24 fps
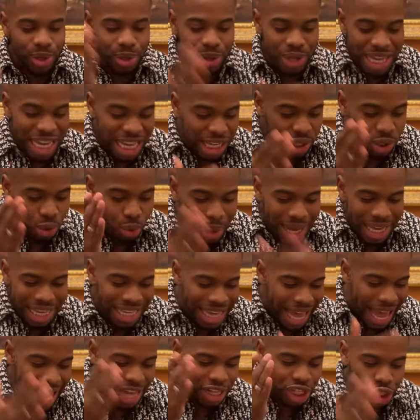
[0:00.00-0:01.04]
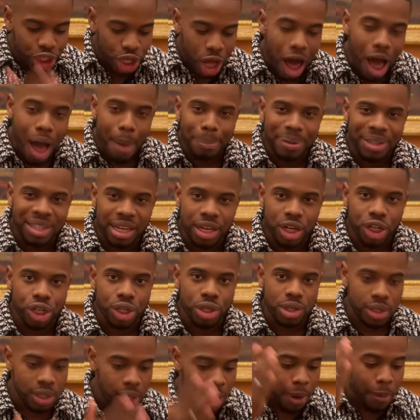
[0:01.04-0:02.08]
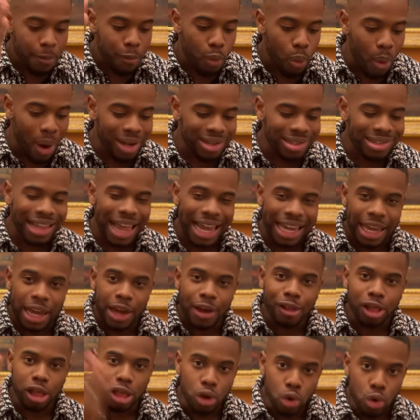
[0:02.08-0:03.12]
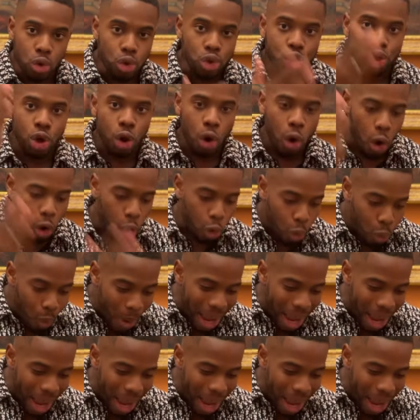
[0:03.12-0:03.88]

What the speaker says: You need to engage in competitions where it's like lose or